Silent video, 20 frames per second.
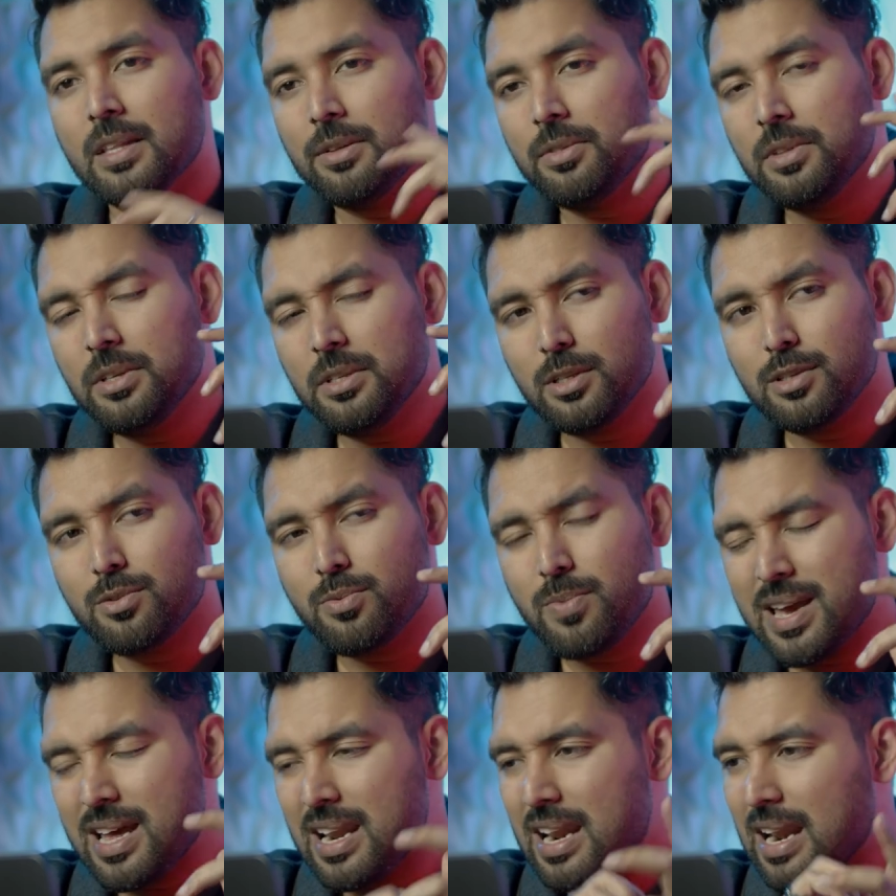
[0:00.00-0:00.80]
Now, this
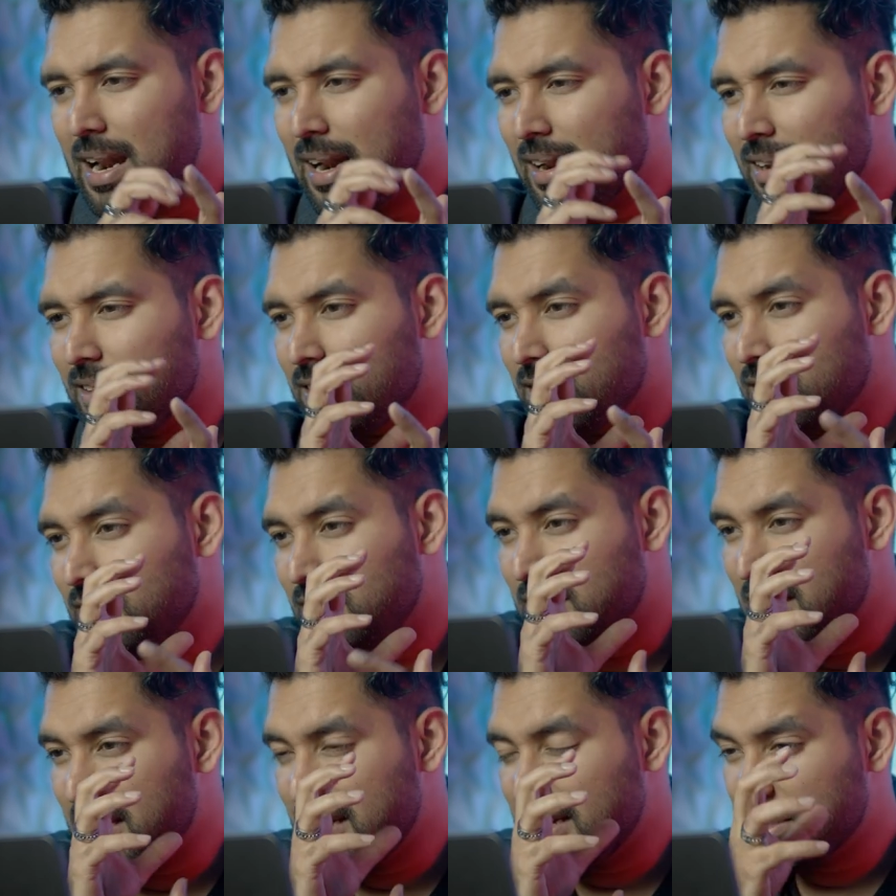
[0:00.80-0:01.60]
is where
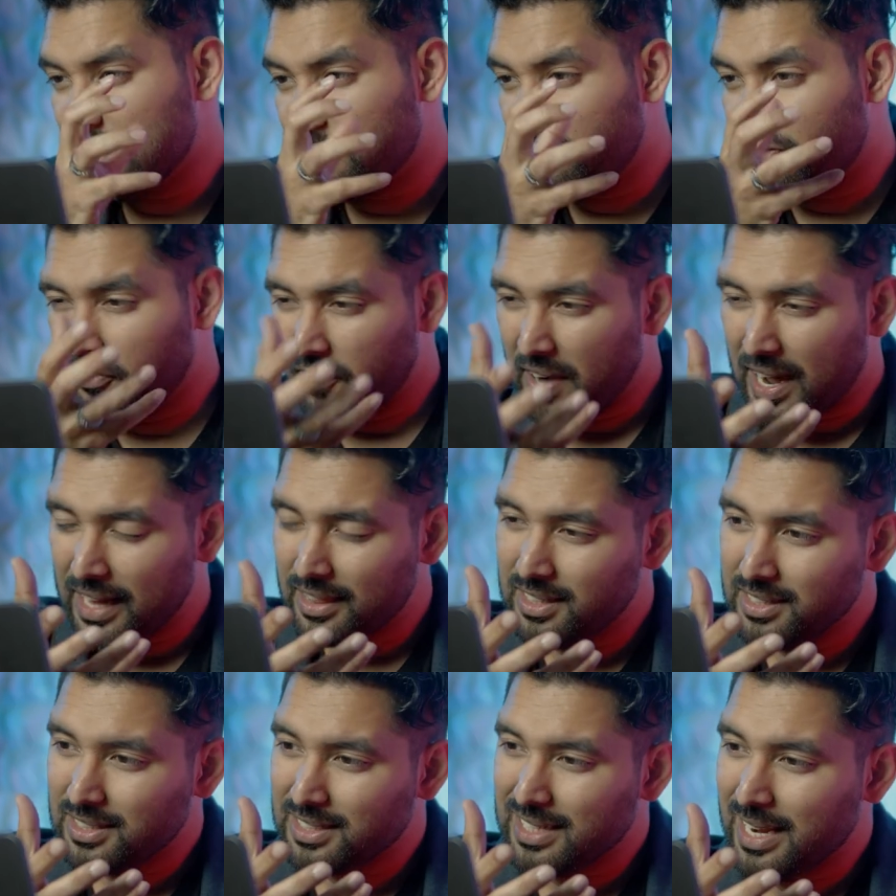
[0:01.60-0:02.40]
there is a
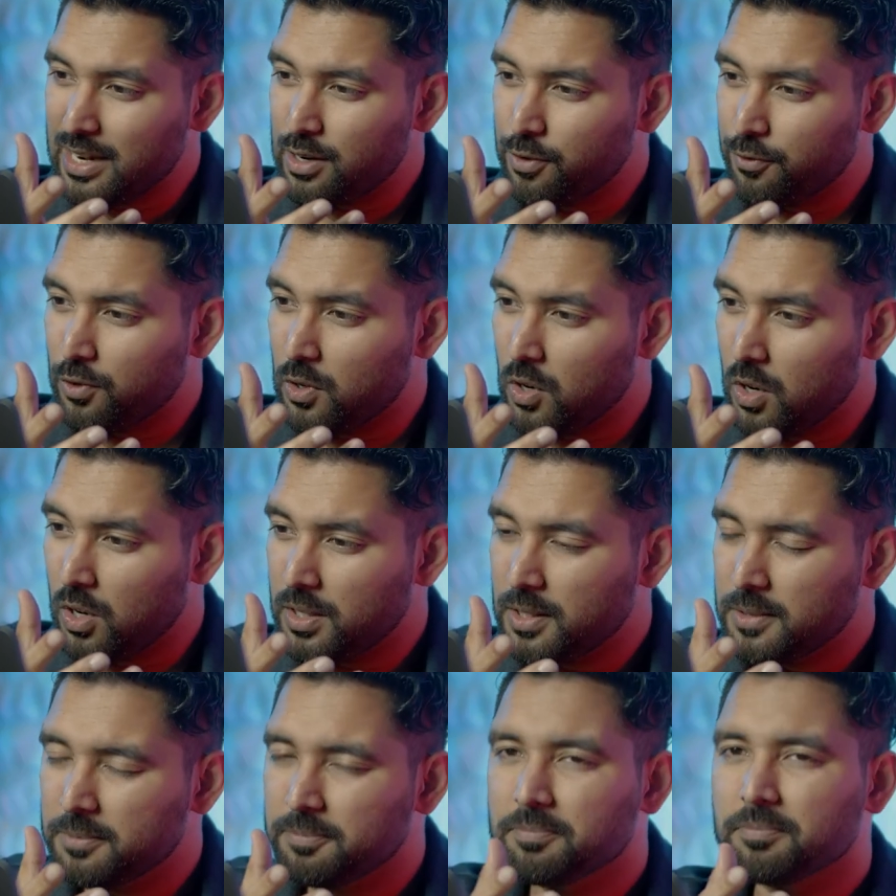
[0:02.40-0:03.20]
father side of
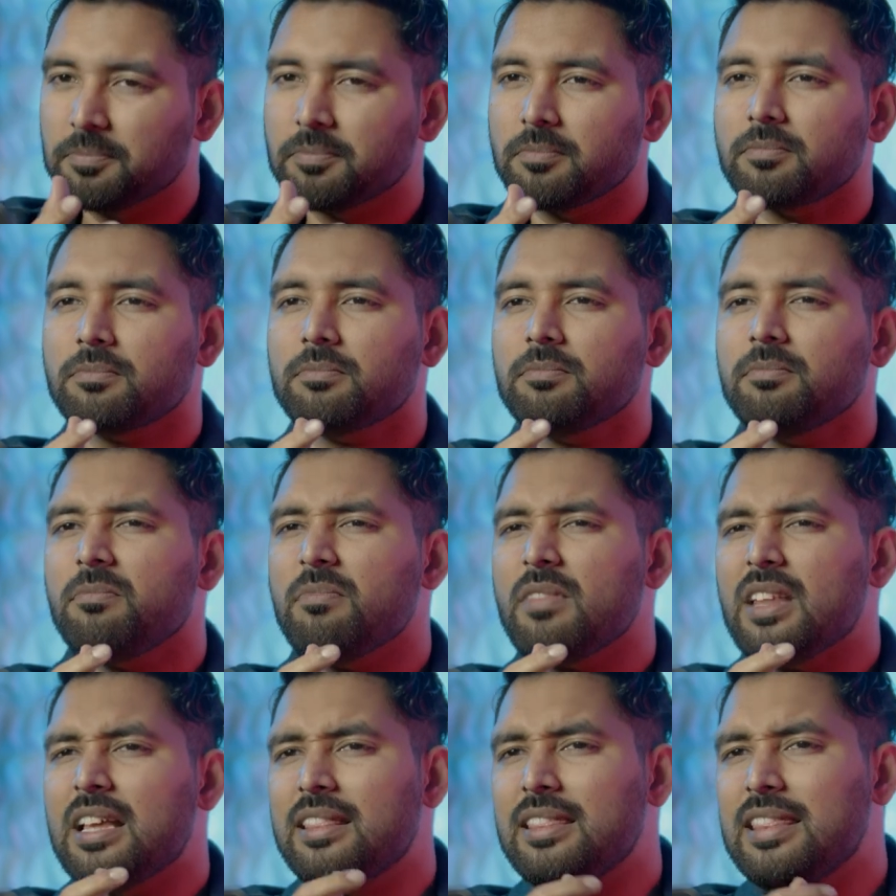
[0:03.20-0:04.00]
God
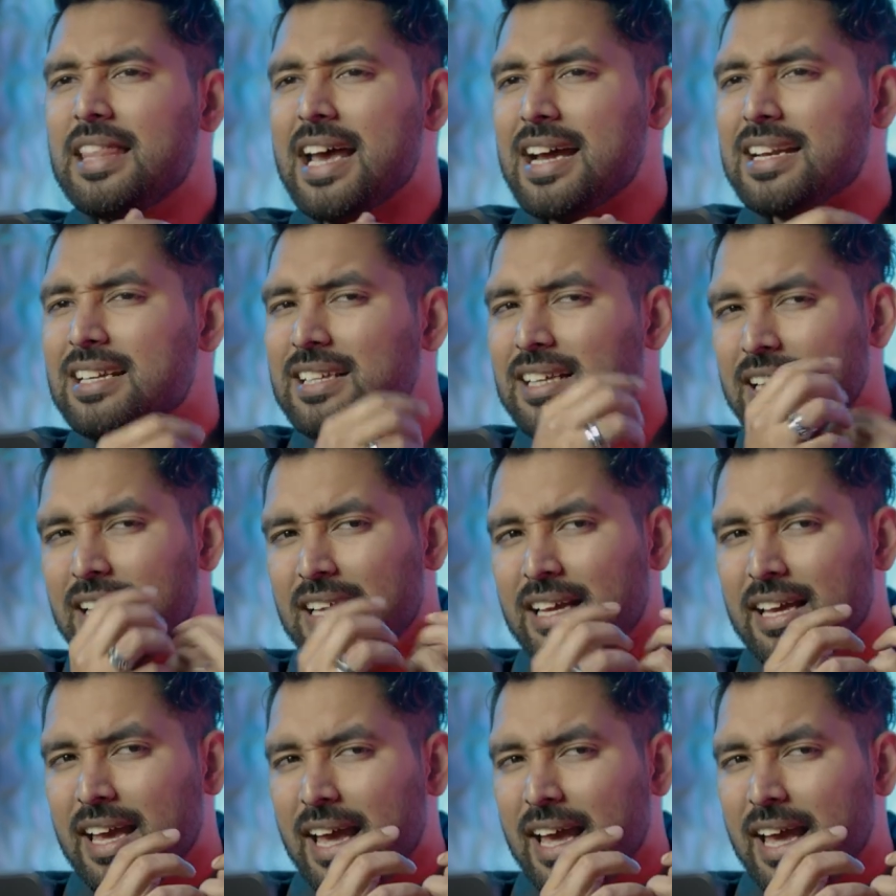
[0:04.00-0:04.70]
that